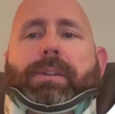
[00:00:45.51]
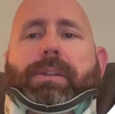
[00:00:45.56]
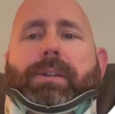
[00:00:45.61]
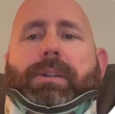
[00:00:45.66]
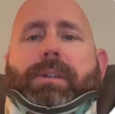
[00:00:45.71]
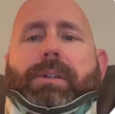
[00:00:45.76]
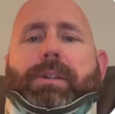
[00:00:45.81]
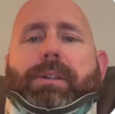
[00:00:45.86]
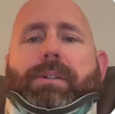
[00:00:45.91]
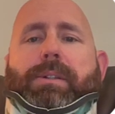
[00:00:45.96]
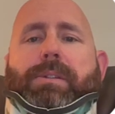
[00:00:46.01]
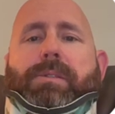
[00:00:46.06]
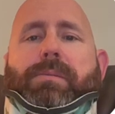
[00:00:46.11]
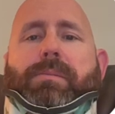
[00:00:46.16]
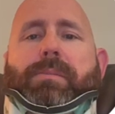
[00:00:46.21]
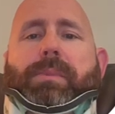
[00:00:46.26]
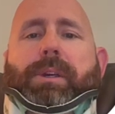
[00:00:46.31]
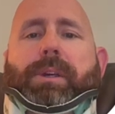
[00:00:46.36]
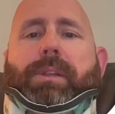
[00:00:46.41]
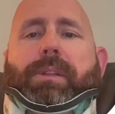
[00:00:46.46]
is
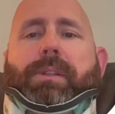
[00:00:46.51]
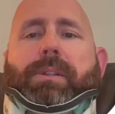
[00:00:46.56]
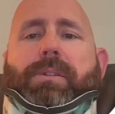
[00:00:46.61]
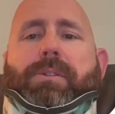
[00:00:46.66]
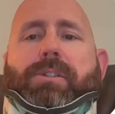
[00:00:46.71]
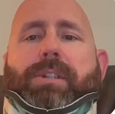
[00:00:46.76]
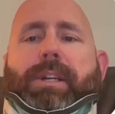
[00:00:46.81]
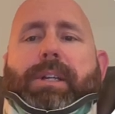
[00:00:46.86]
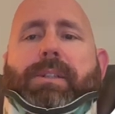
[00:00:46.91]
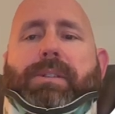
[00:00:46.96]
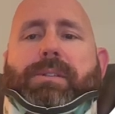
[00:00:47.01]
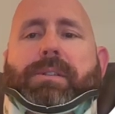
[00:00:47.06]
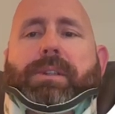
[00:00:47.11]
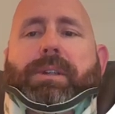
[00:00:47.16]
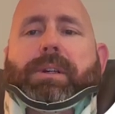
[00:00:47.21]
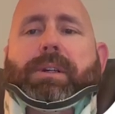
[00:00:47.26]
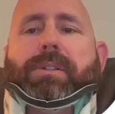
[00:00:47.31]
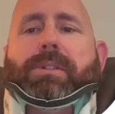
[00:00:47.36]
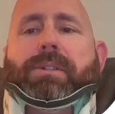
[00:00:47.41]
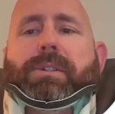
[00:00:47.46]
making the chain
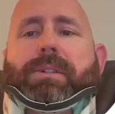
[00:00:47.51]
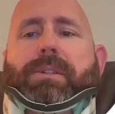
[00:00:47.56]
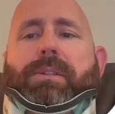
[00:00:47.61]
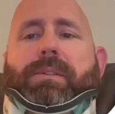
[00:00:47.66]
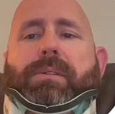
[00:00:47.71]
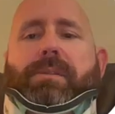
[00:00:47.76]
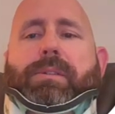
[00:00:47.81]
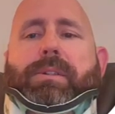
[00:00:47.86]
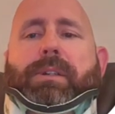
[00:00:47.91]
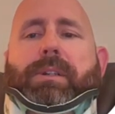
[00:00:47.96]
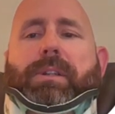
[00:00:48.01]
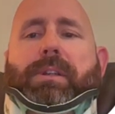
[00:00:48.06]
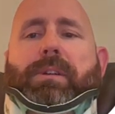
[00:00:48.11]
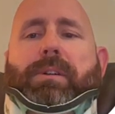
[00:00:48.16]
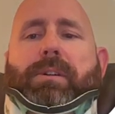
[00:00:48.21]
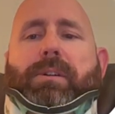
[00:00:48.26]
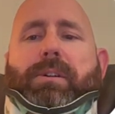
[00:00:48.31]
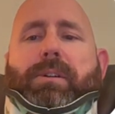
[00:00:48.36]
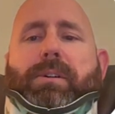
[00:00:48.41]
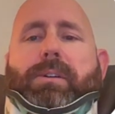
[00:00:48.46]
selections, getting
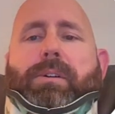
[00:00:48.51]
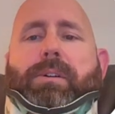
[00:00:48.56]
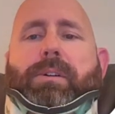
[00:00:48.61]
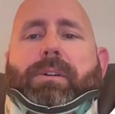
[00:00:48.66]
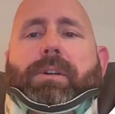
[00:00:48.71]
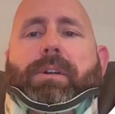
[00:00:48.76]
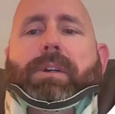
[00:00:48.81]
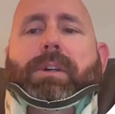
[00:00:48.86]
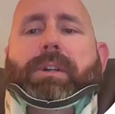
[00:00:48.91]
all your